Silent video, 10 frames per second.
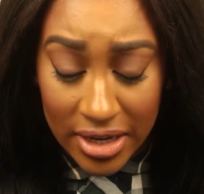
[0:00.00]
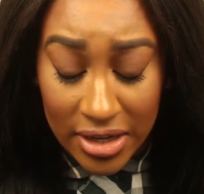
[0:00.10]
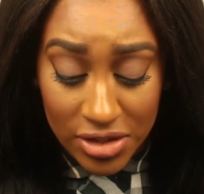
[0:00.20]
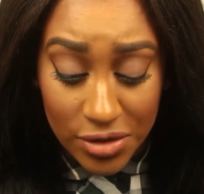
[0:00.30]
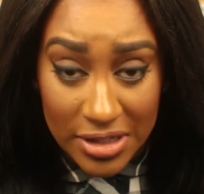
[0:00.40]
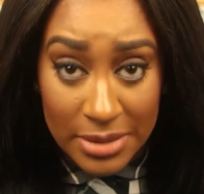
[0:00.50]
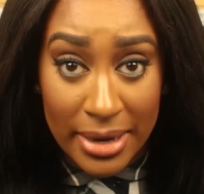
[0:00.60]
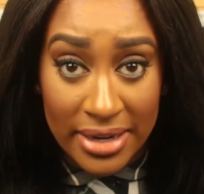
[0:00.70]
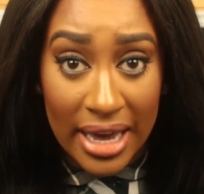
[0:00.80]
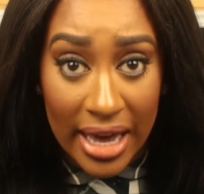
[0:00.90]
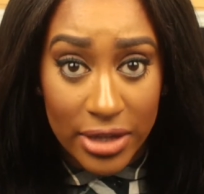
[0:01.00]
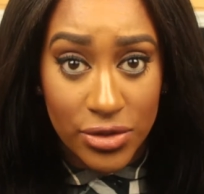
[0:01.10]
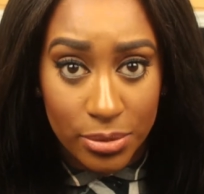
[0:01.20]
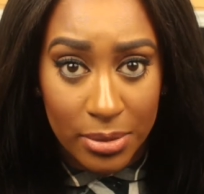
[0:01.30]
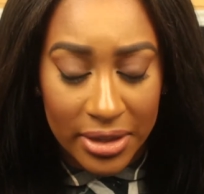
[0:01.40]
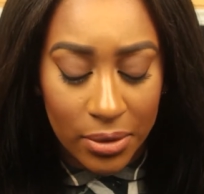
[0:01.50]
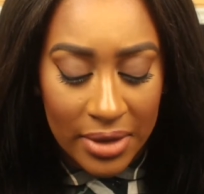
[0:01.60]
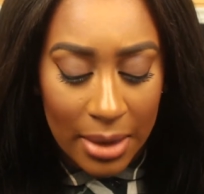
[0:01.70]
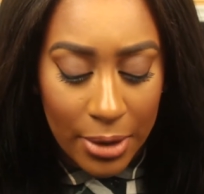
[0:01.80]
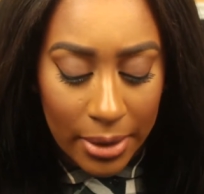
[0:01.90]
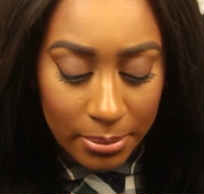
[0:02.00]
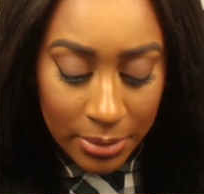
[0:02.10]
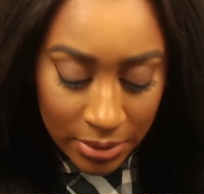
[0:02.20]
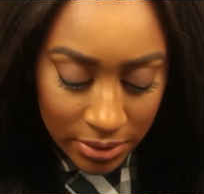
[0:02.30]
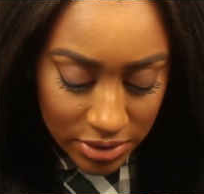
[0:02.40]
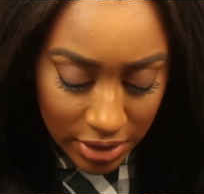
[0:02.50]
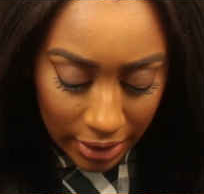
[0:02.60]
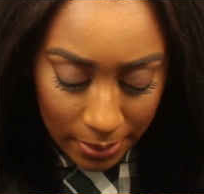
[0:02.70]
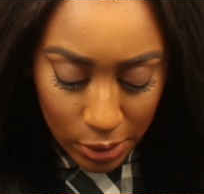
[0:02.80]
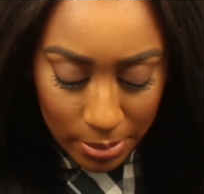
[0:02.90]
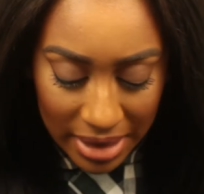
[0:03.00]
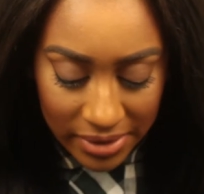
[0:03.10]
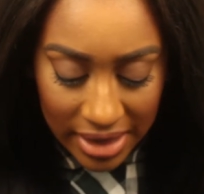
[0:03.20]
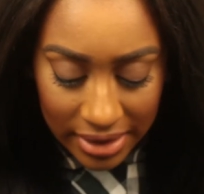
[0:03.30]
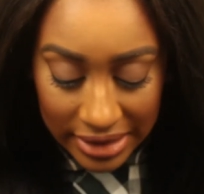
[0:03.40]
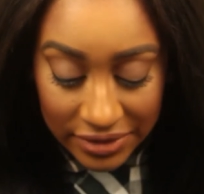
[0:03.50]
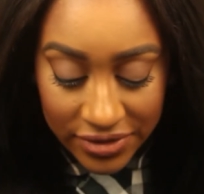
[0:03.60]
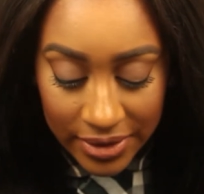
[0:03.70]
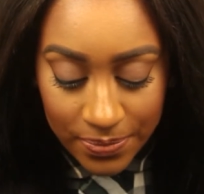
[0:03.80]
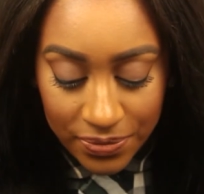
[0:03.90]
so you can spend that extra money on that pump. So I'm not about that life.